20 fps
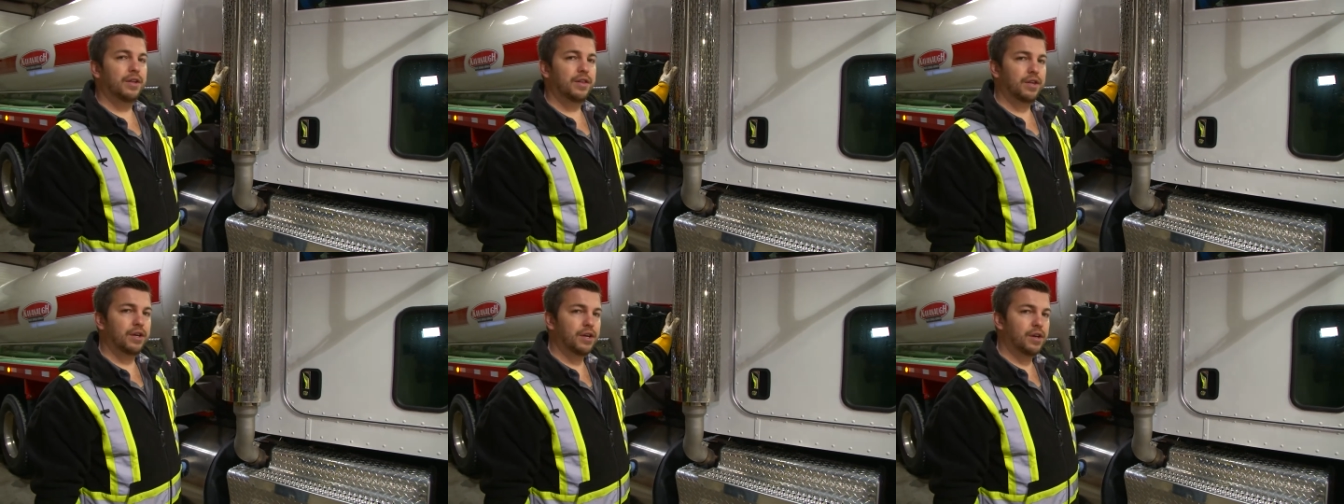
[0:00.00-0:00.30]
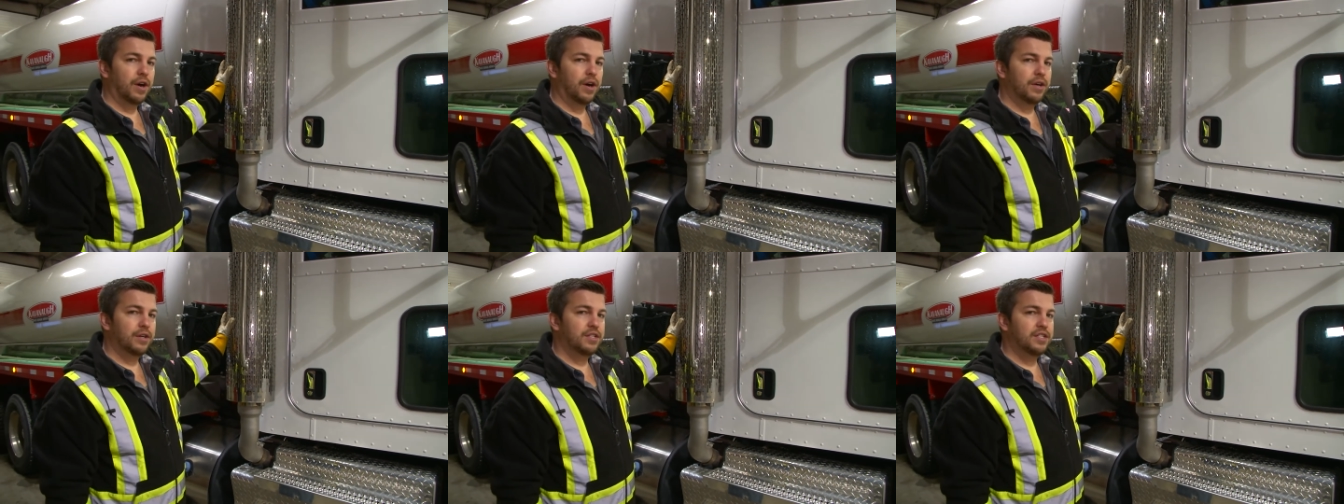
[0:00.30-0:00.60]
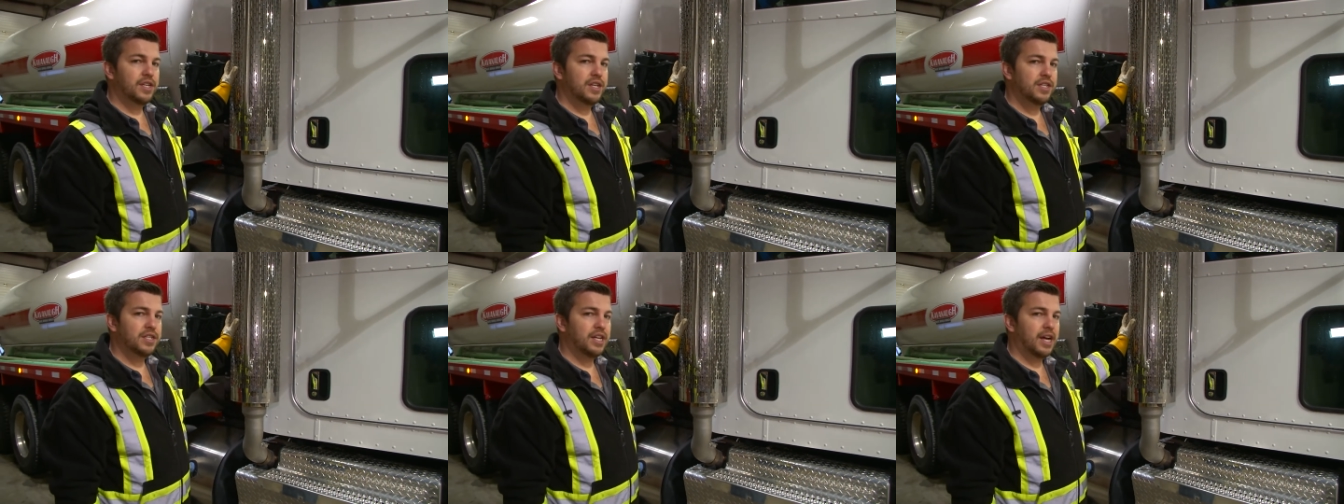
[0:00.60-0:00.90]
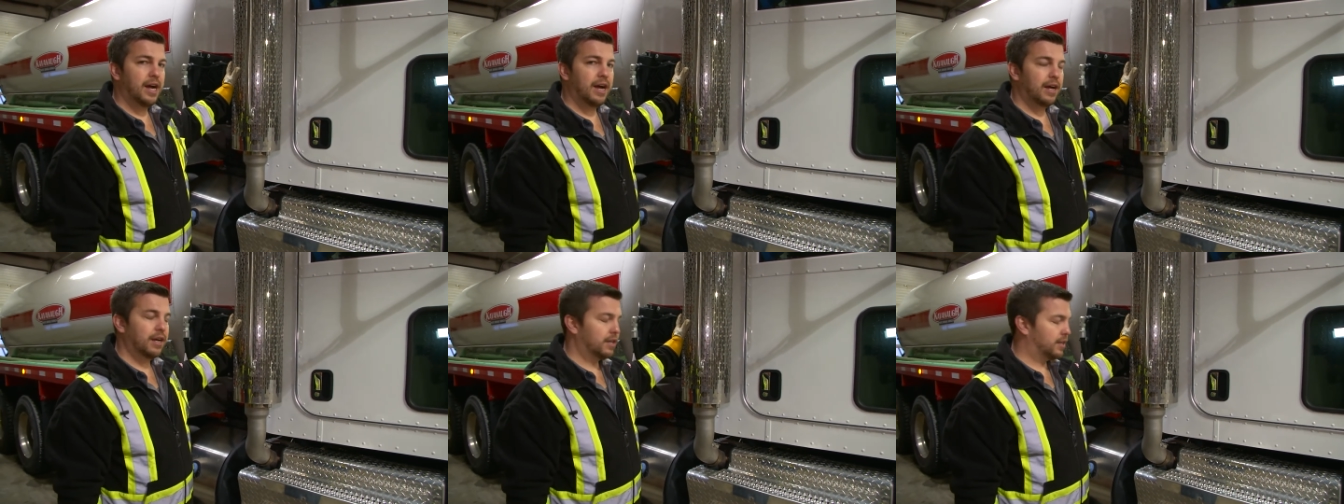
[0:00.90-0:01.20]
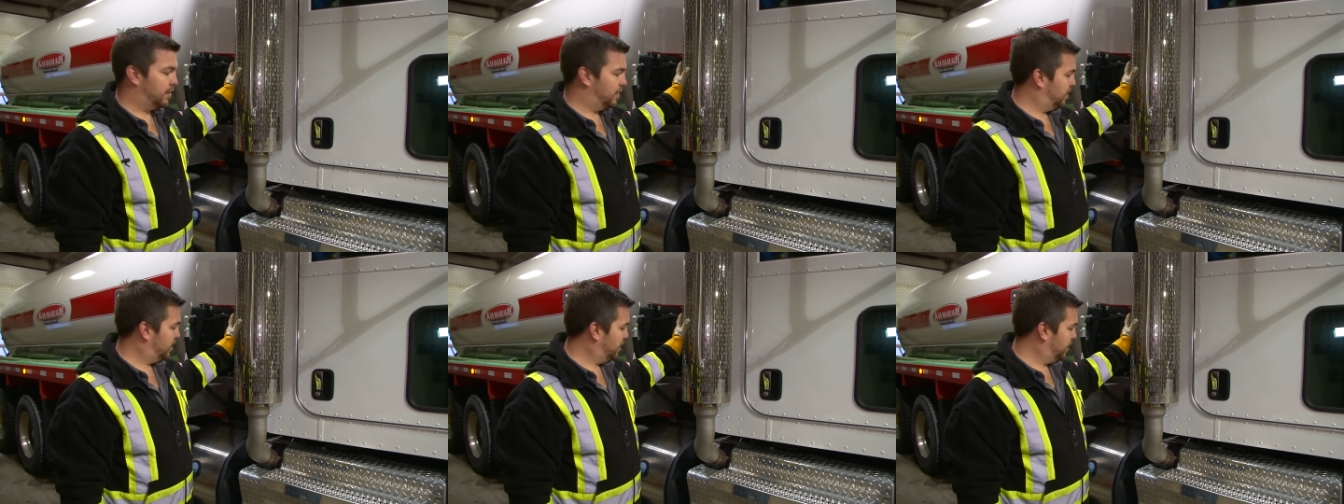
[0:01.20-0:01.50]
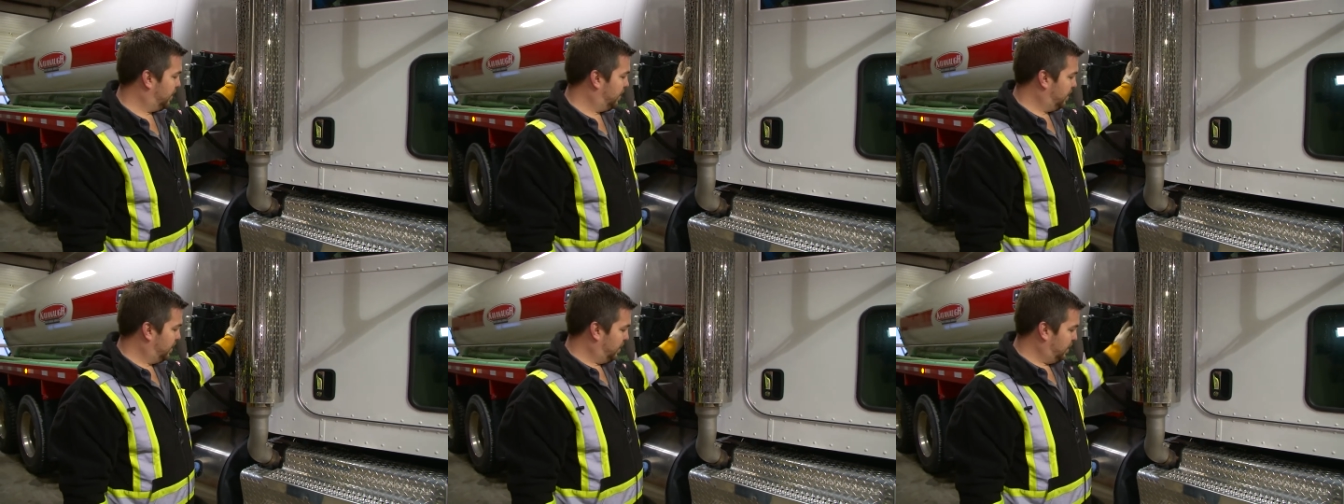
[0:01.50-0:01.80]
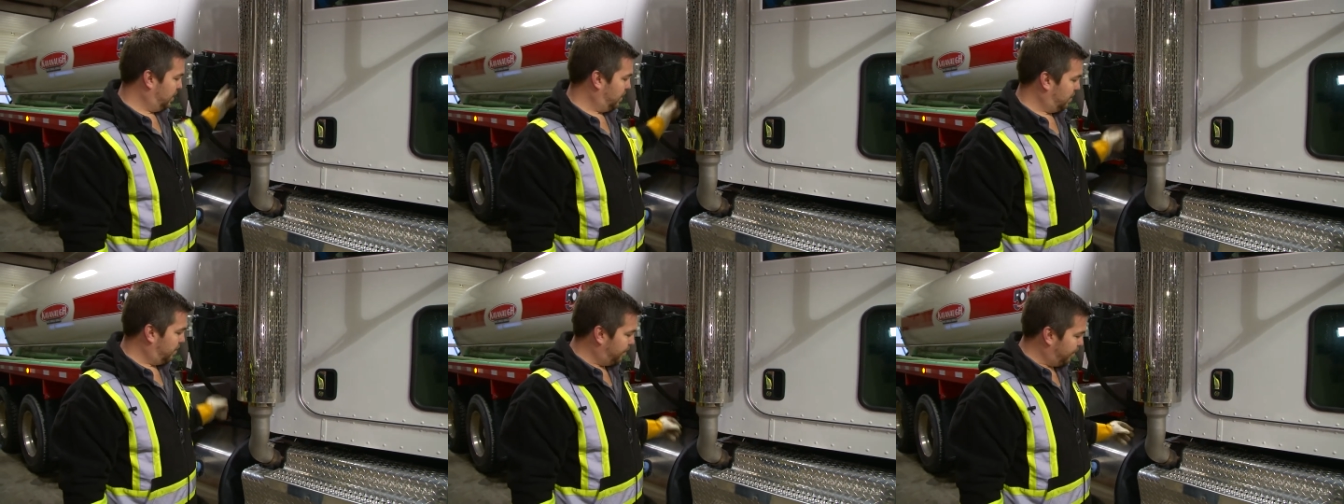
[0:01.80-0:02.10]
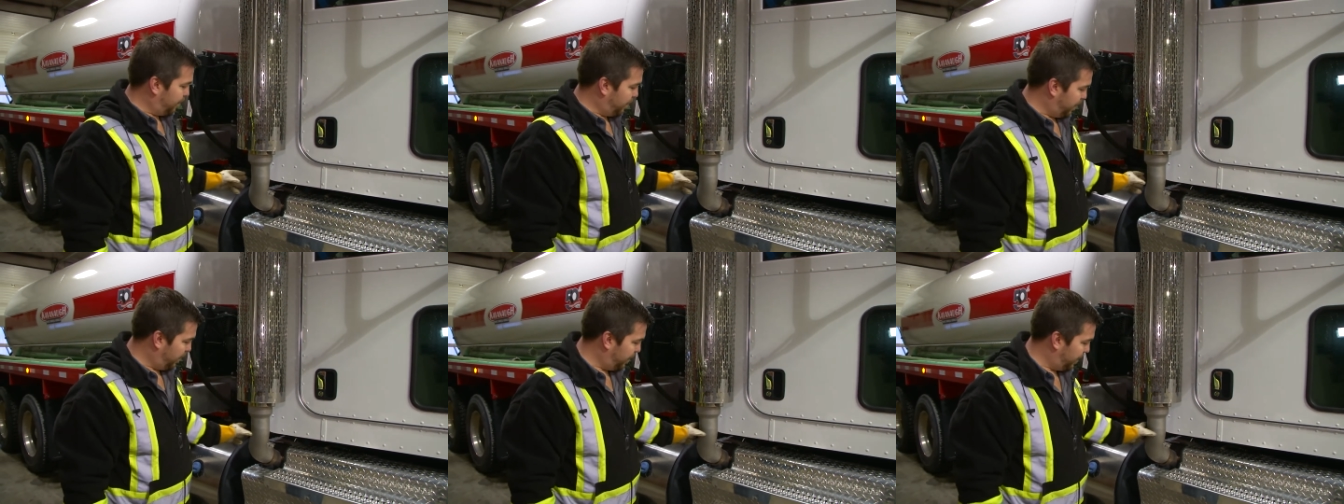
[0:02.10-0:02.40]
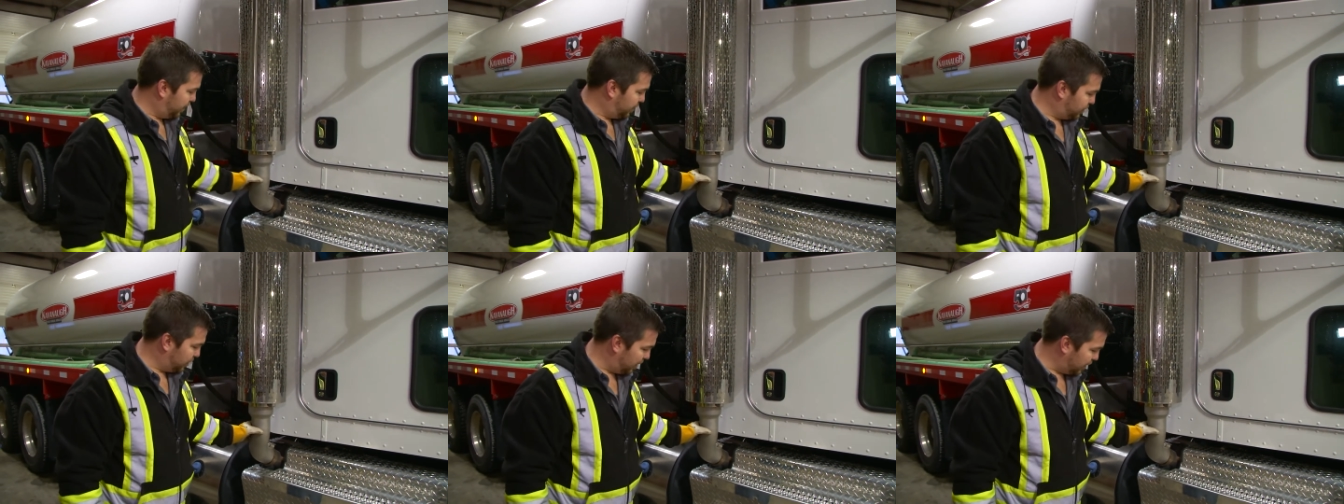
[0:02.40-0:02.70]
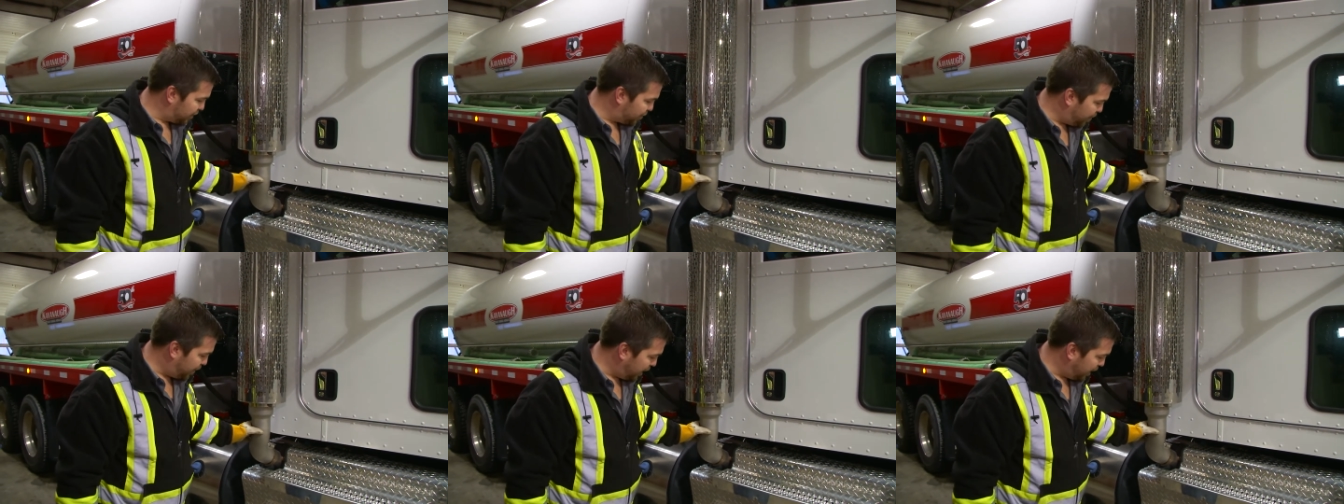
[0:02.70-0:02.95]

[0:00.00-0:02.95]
the guard's intact, the exhaust